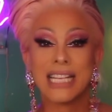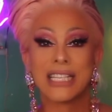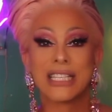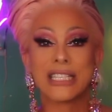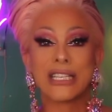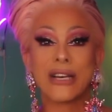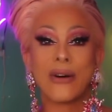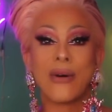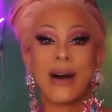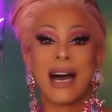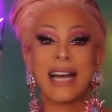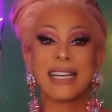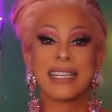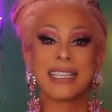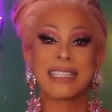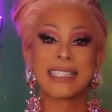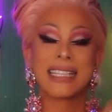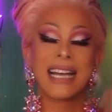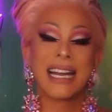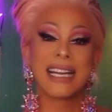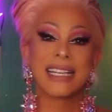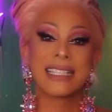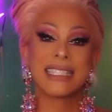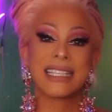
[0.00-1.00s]
So I
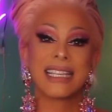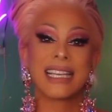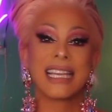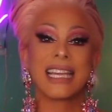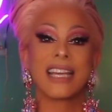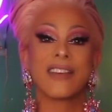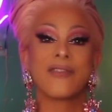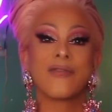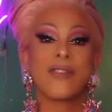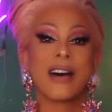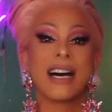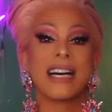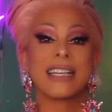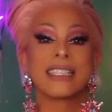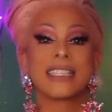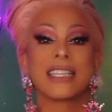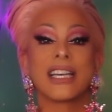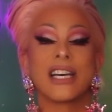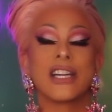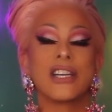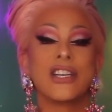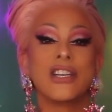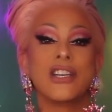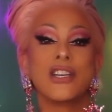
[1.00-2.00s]
decided to give us
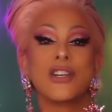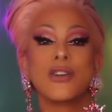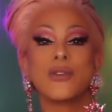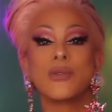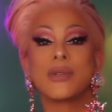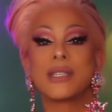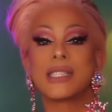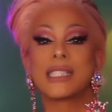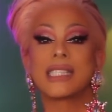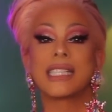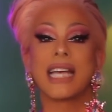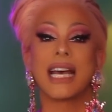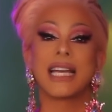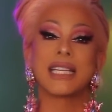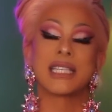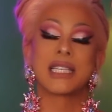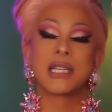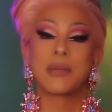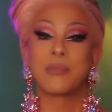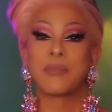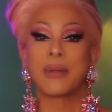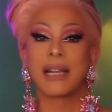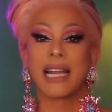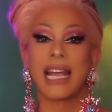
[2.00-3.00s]
a new set
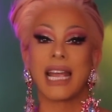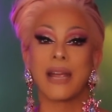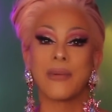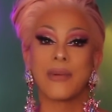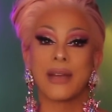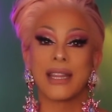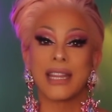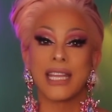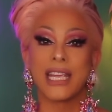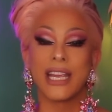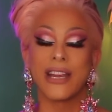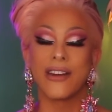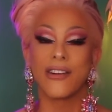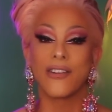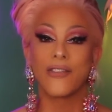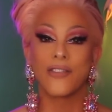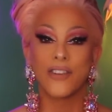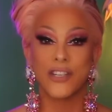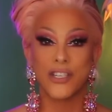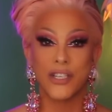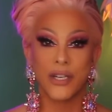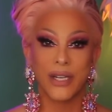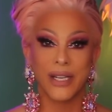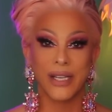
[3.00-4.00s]
to play with here for
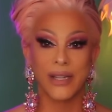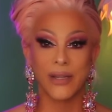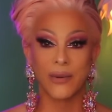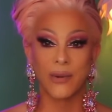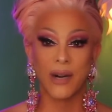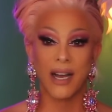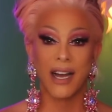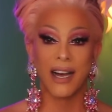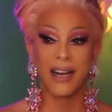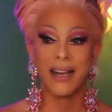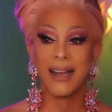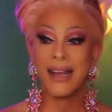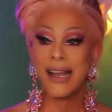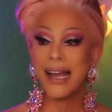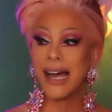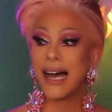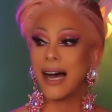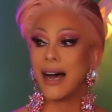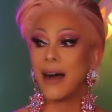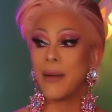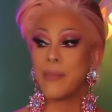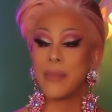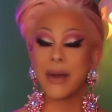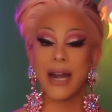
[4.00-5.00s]
Shuga and the Raw.
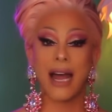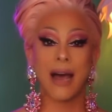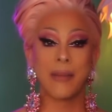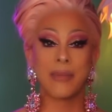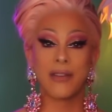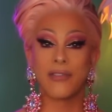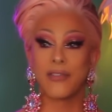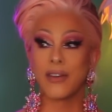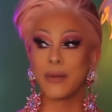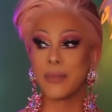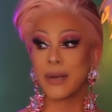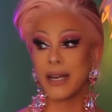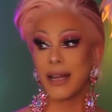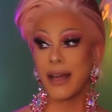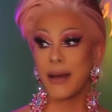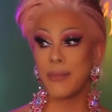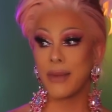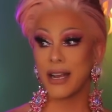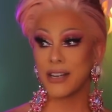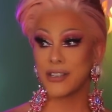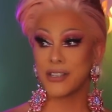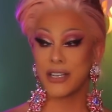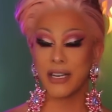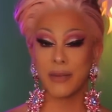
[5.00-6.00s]
But I'll be filming all
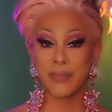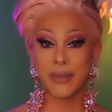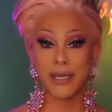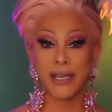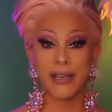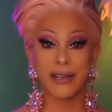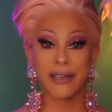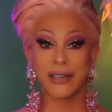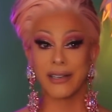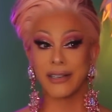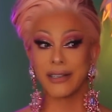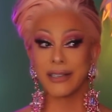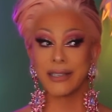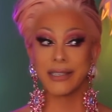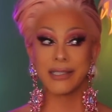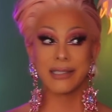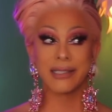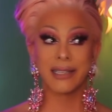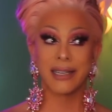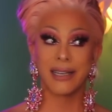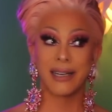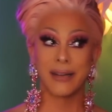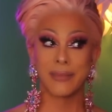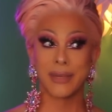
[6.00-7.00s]
my shit up in here, girl,
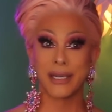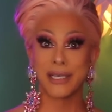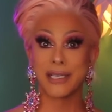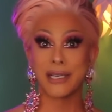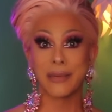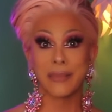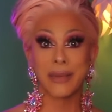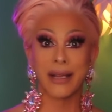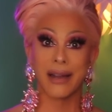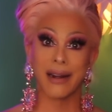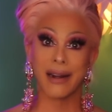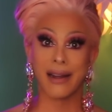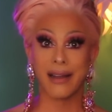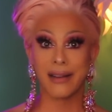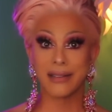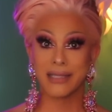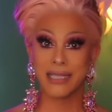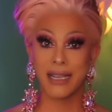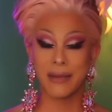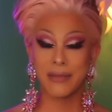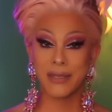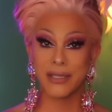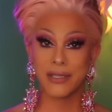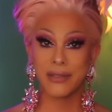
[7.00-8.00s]
because it took me a long
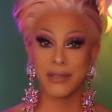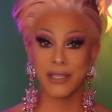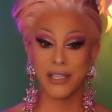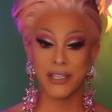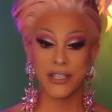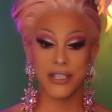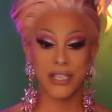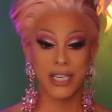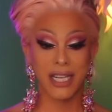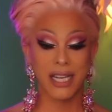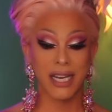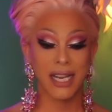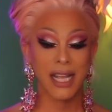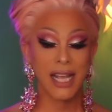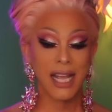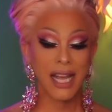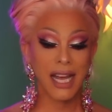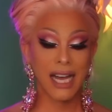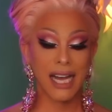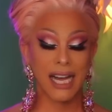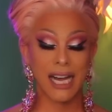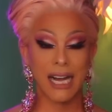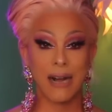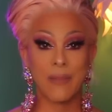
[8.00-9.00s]
time to do this shit.
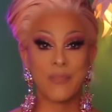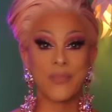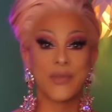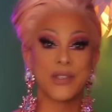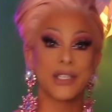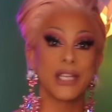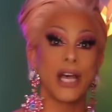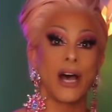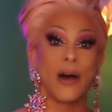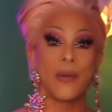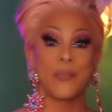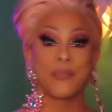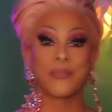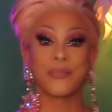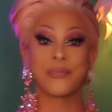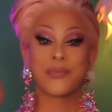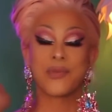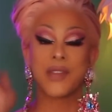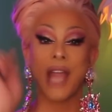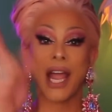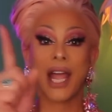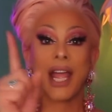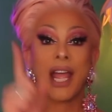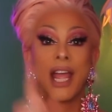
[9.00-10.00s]
So
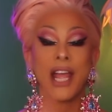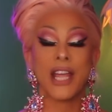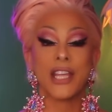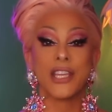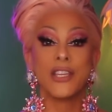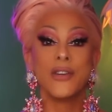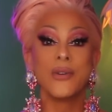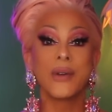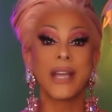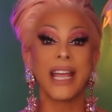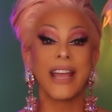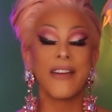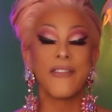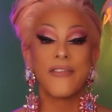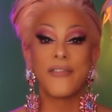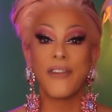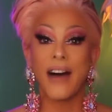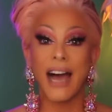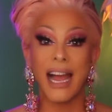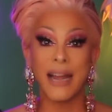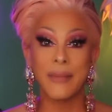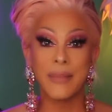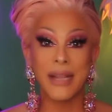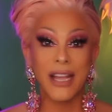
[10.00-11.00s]
you can
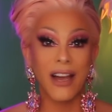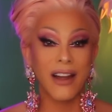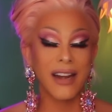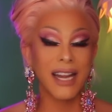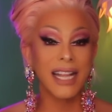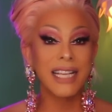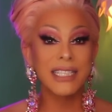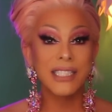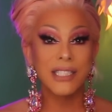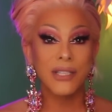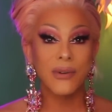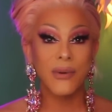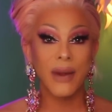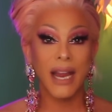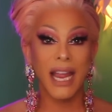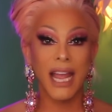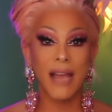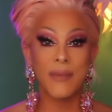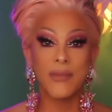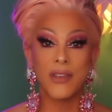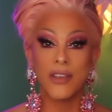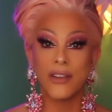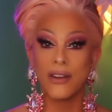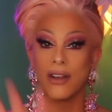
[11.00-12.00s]
find me on
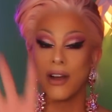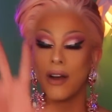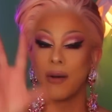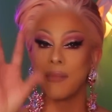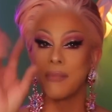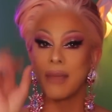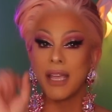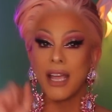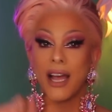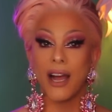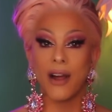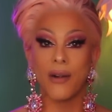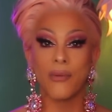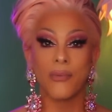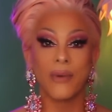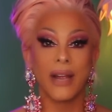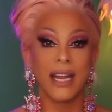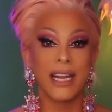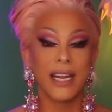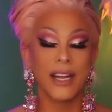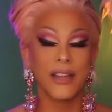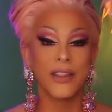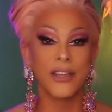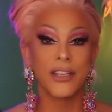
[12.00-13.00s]
Instagram. You know me
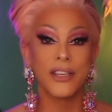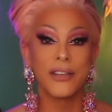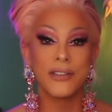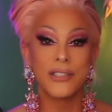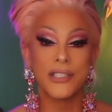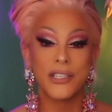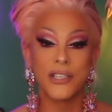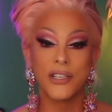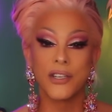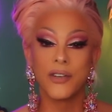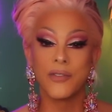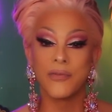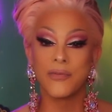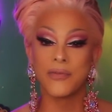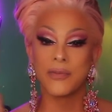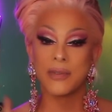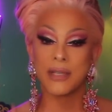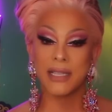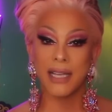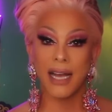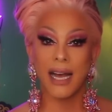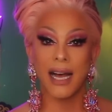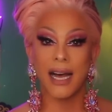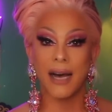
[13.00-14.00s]
already on the YouTube.
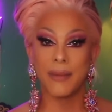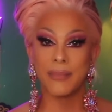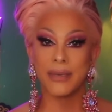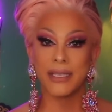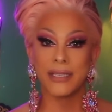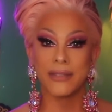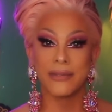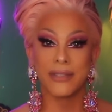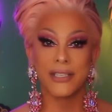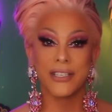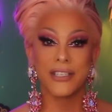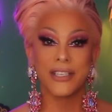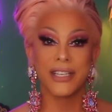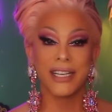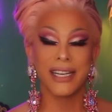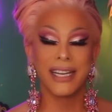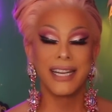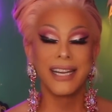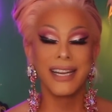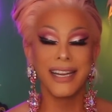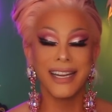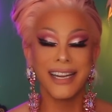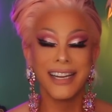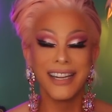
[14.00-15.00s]
I'll be doing shit
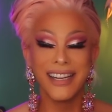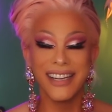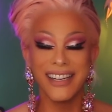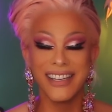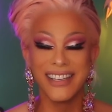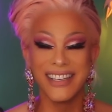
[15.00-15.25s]
here.